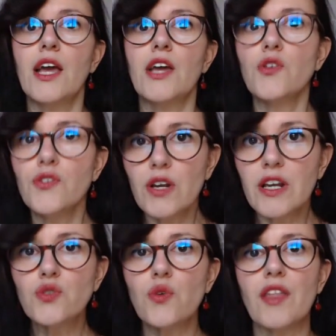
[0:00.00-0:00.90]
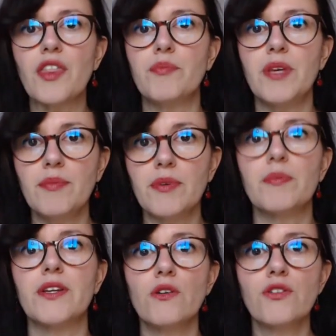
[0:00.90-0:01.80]
not only to other people,
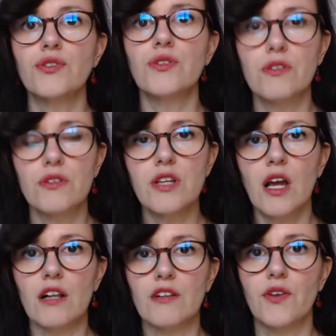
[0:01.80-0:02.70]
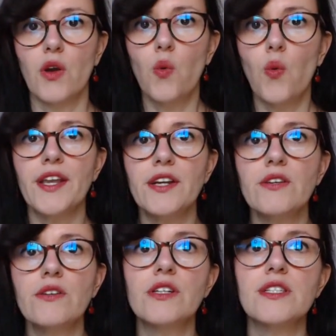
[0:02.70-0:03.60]
but also to yourself. When are
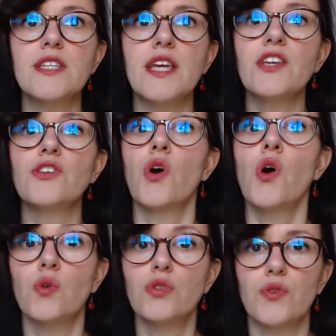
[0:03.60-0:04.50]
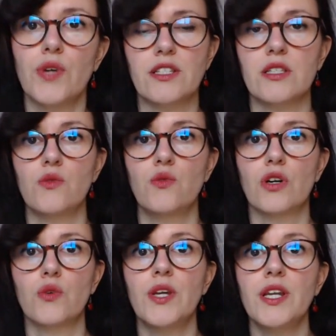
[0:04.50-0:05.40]
you going to say no to extra
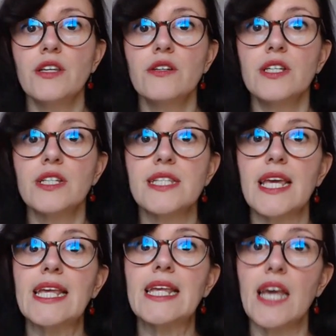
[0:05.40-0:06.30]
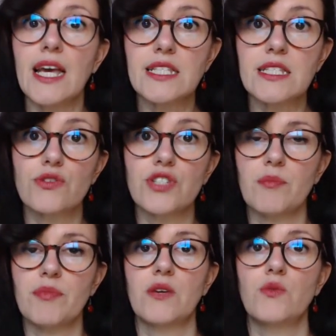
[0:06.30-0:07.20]
work? When are you going to say yes to
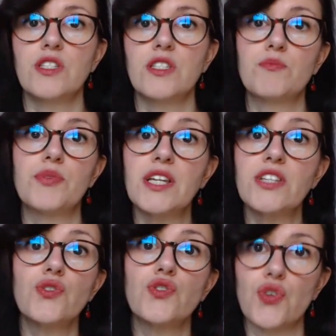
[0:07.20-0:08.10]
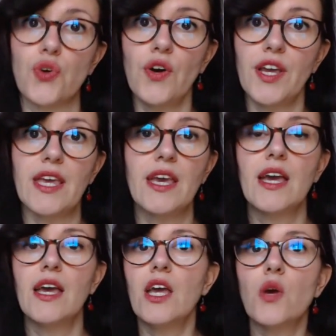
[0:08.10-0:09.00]
something which brings you joy
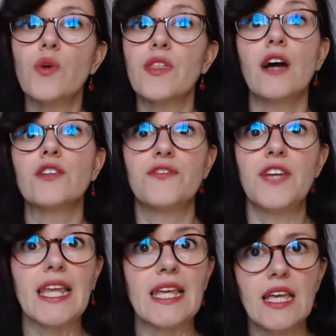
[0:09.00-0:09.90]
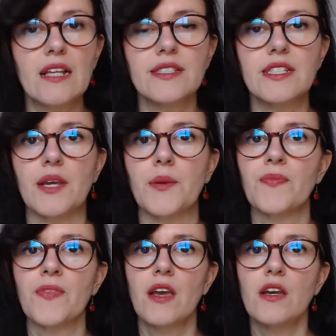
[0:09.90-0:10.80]
without feeling guilty?
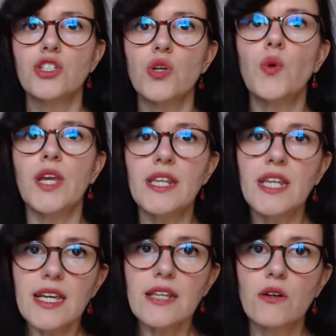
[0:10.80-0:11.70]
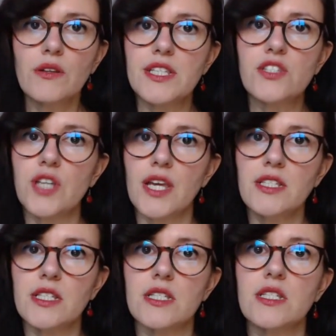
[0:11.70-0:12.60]
So we need all these
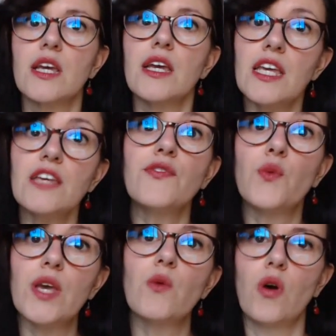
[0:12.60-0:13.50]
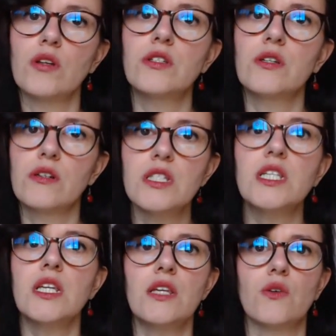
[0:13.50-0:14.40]
changes if we want to
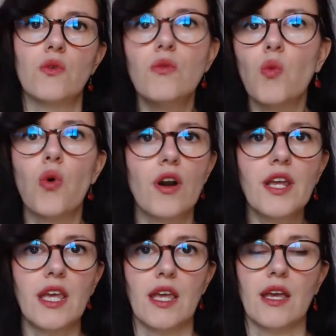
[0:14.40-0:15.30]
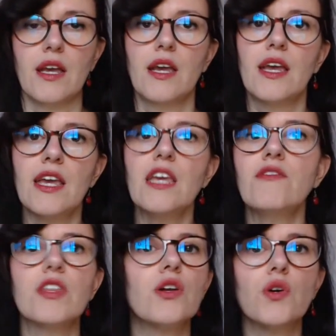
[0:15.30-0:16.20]
continue working,
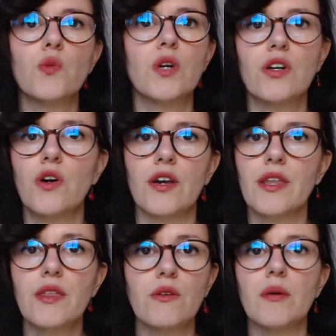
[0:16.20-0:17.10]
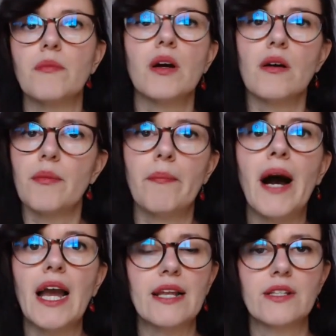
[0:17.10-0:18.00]
even though we're going through a
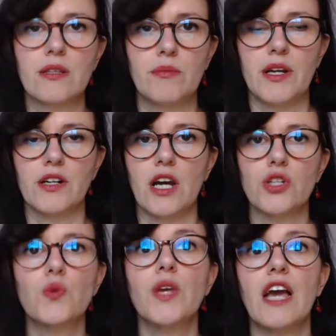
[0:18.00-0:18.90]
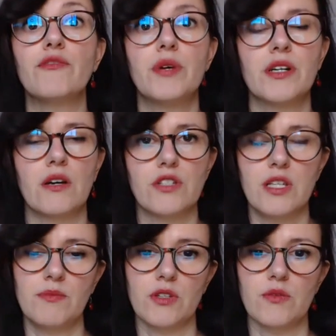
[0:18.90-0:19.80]
mild burnout or we have burnout
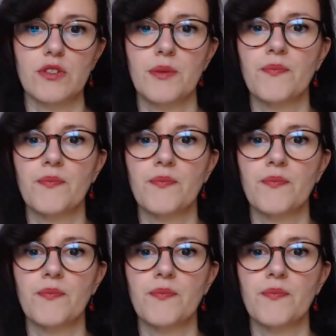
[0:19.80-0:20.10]
symptoms.